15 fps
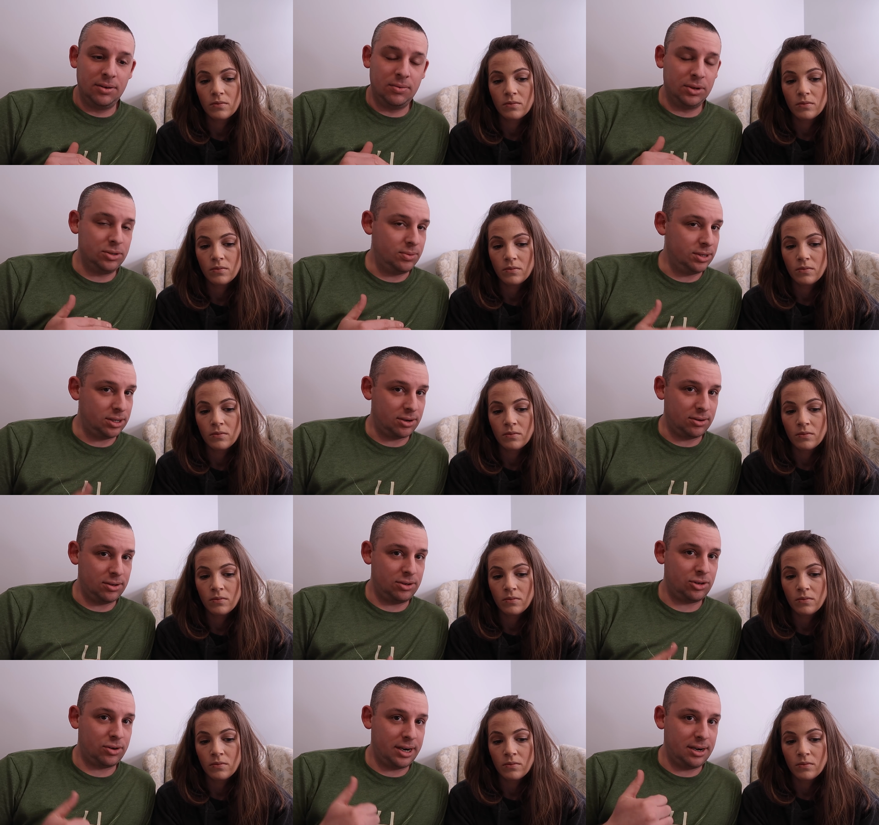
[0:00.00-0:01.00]
Speaker 1: once we start
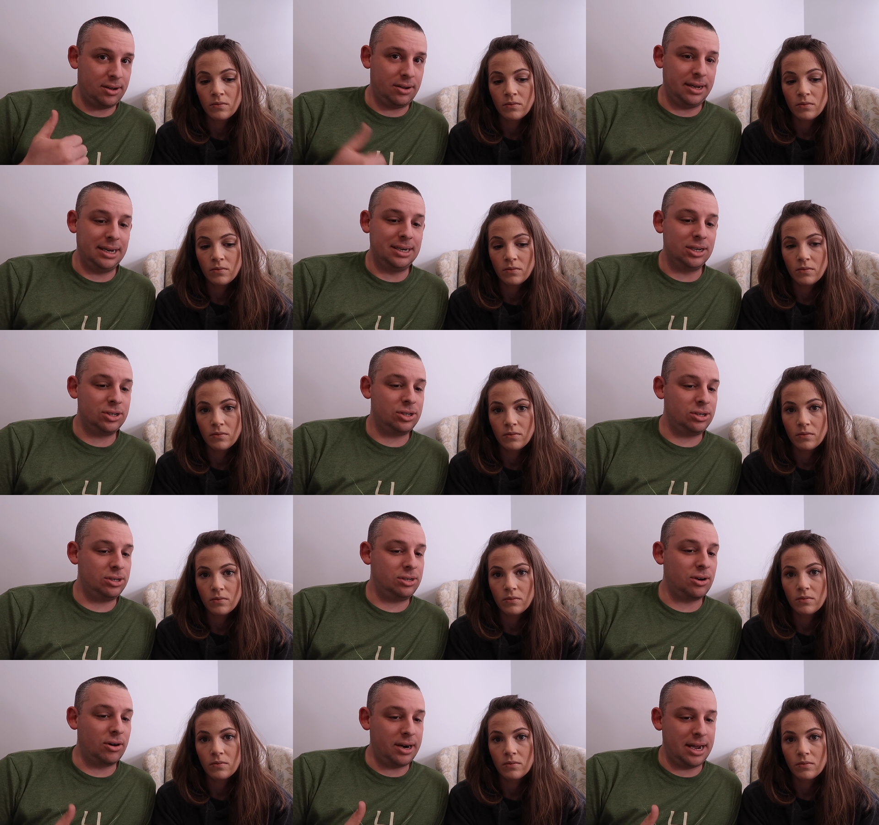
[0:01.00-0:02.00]
the trail and
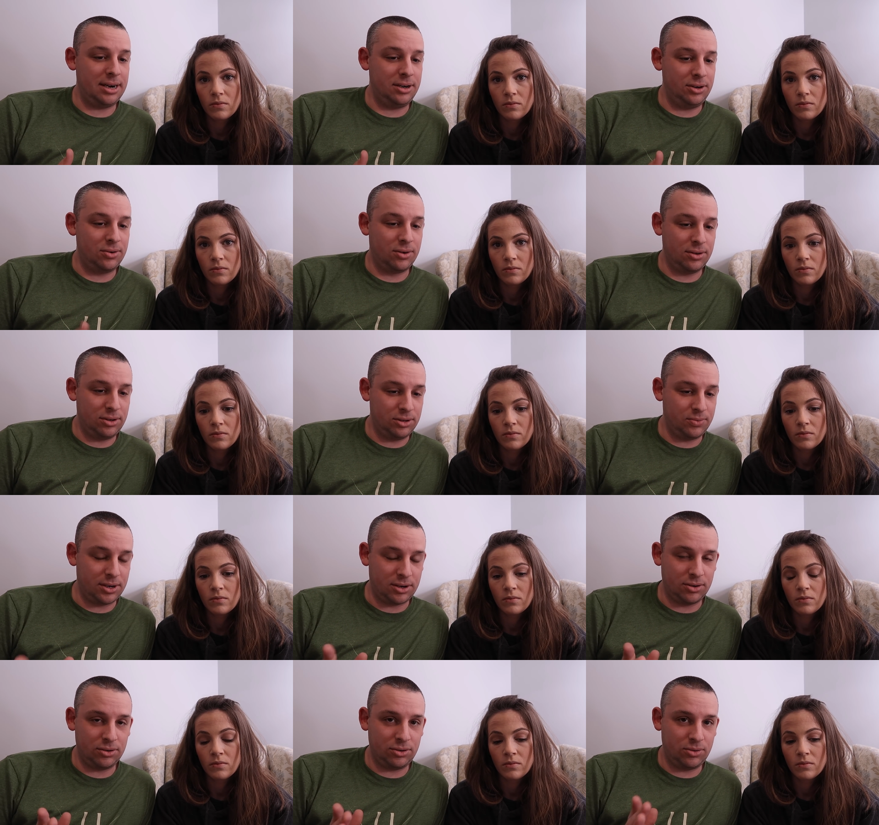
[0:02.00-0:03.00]
start heading north is
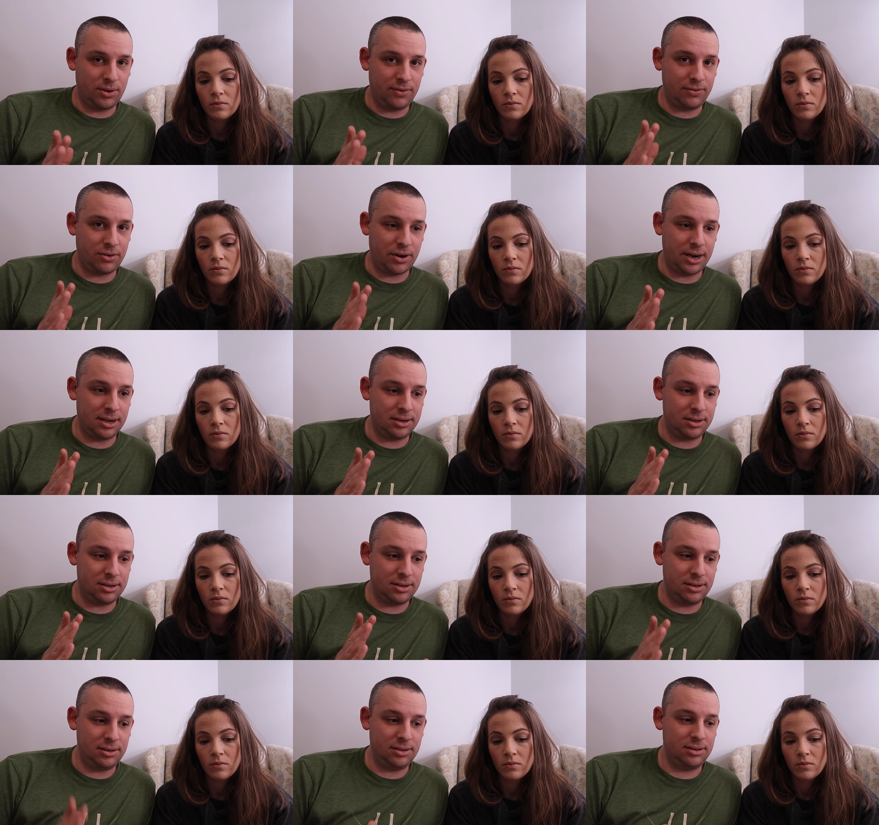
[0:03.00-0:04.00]
when our twelve grand
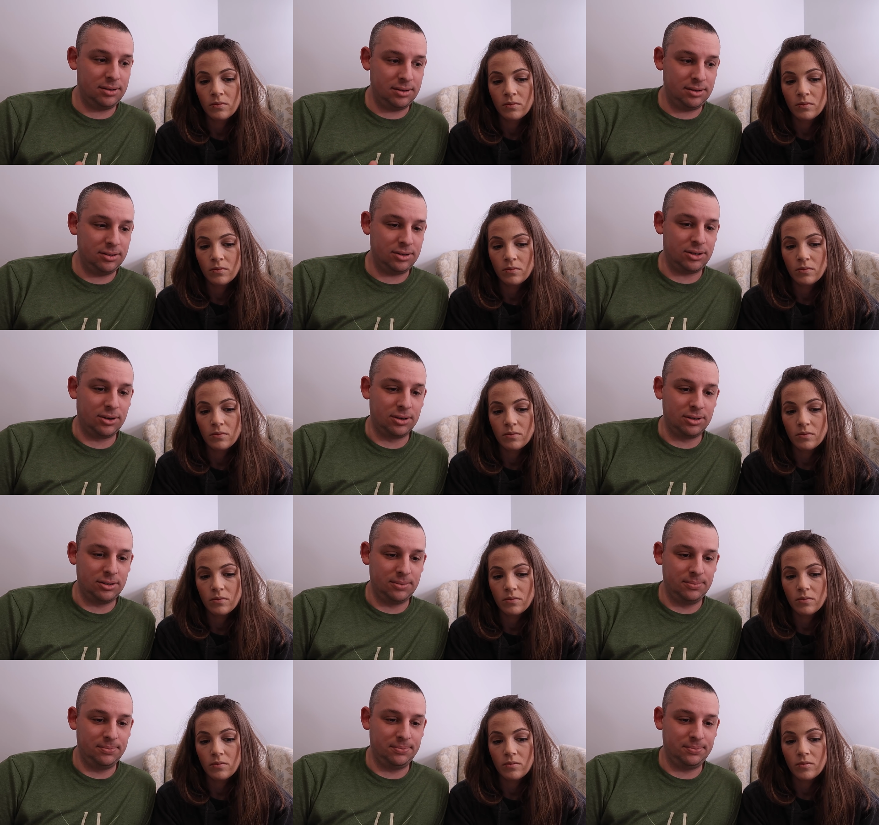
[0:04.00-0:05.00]
starts.
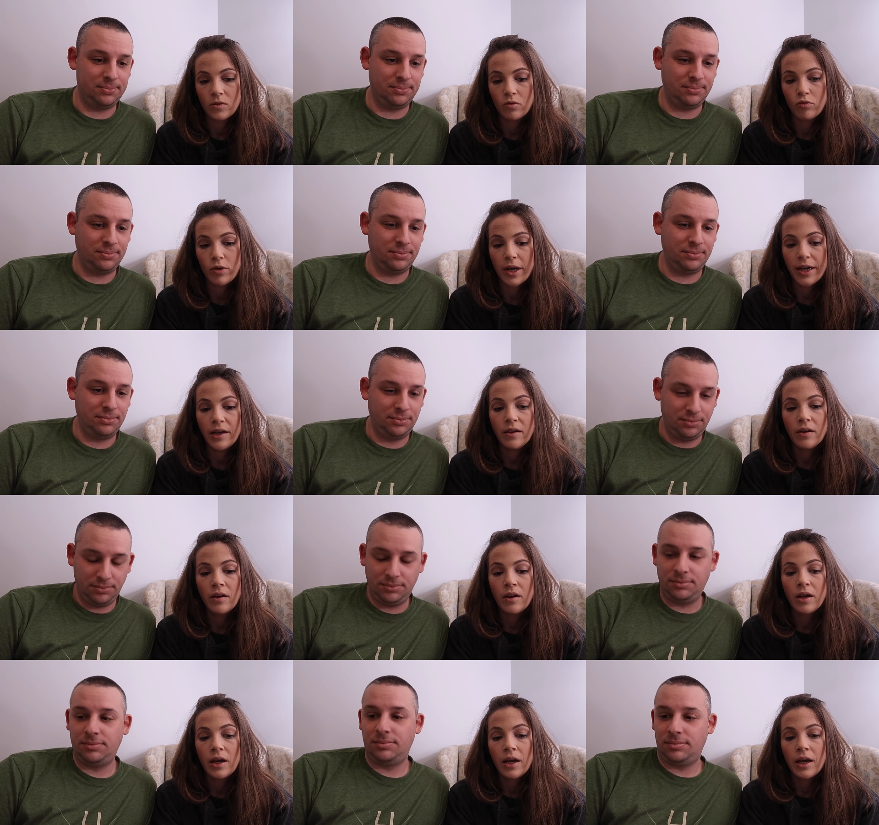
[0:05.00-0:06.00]
Speaker 2: Right.
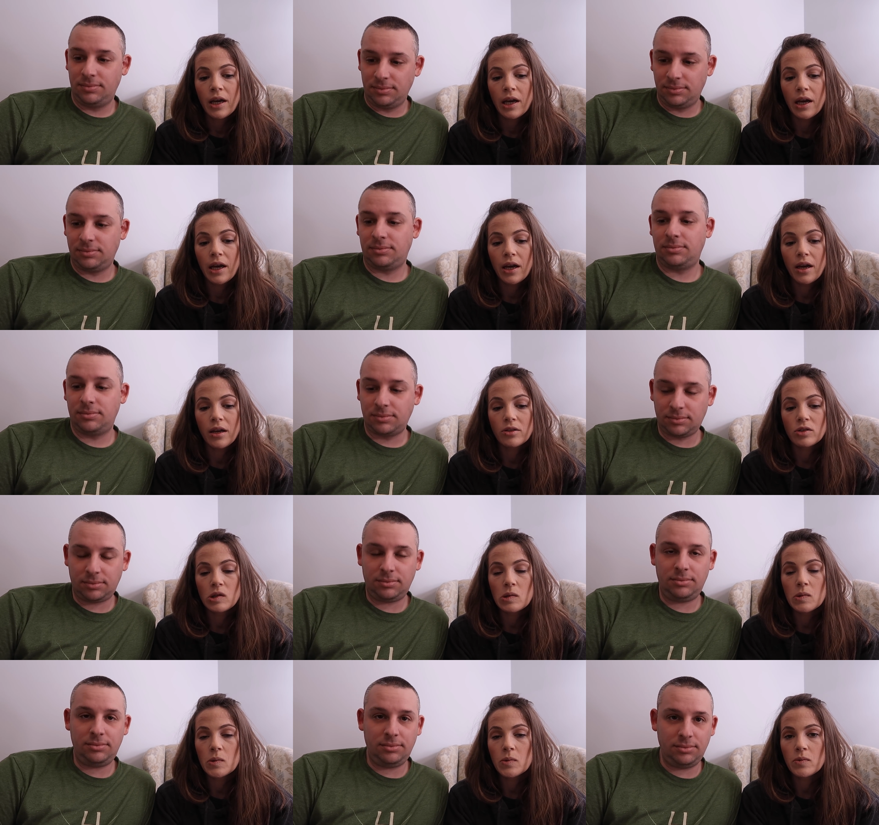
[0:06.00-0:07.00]

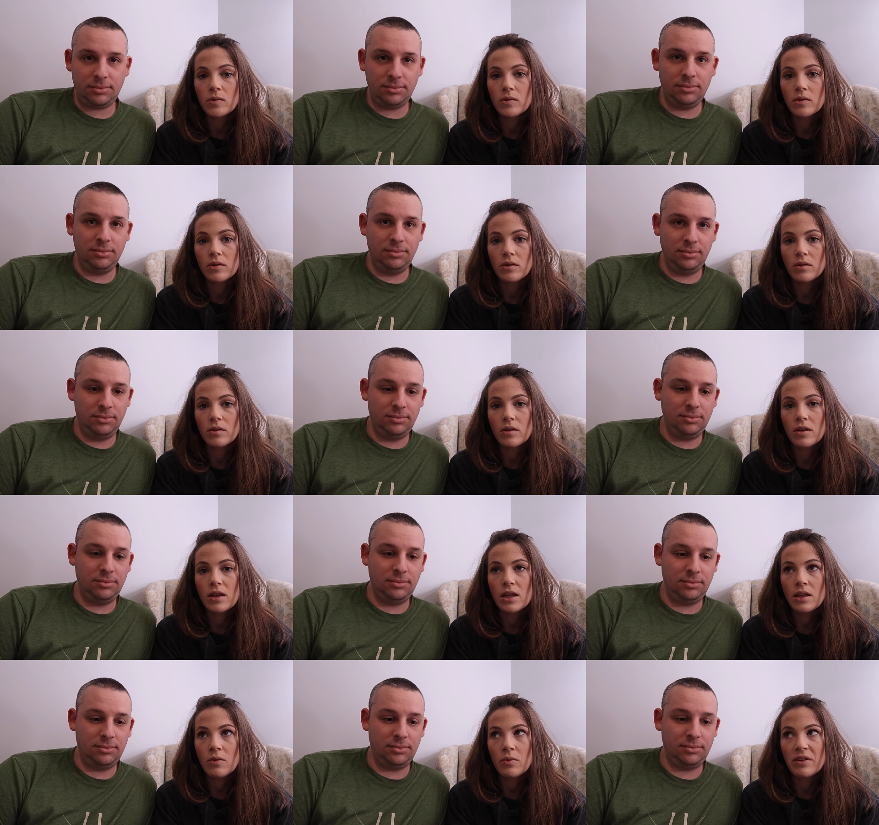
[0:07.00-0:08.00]
so the
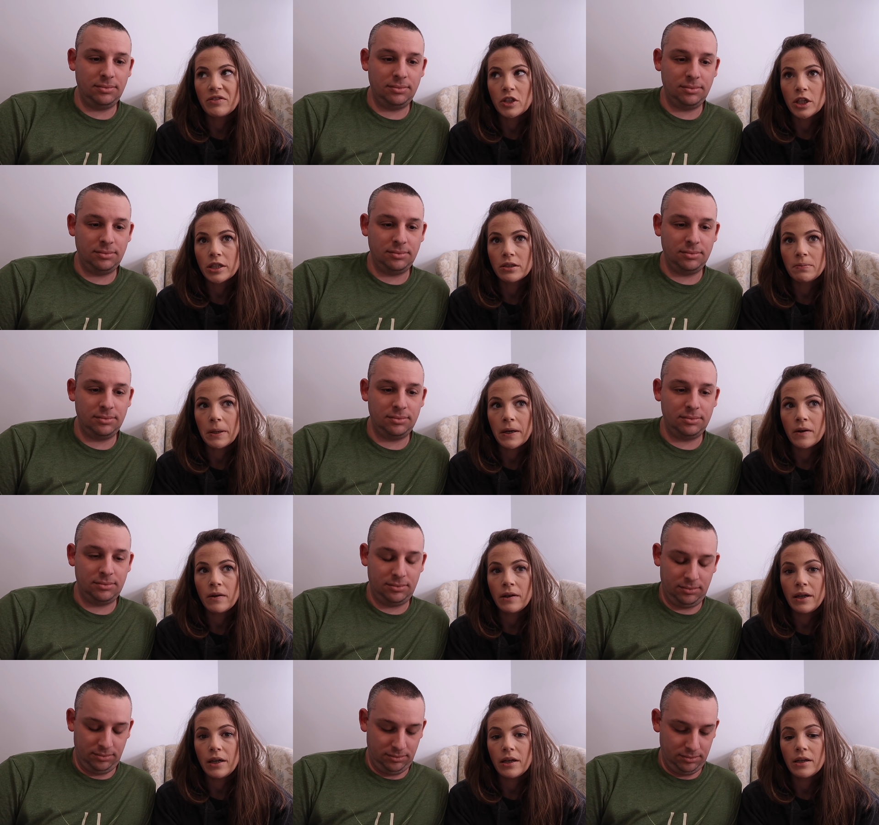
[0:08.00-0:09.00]
thing that we've talked
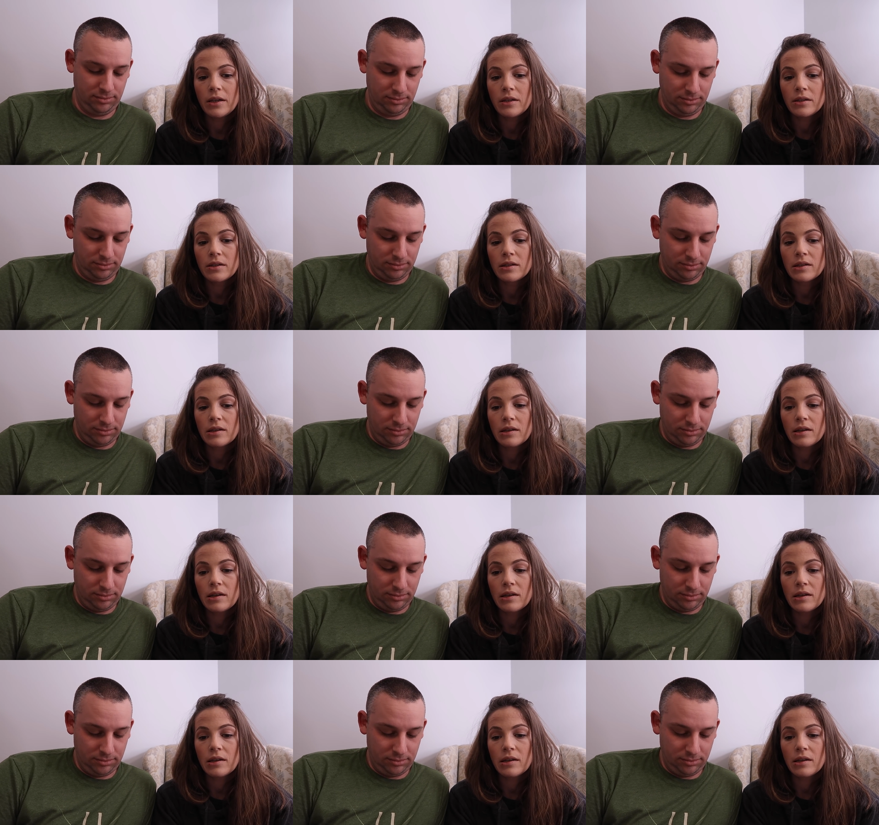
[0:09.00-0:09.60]
about is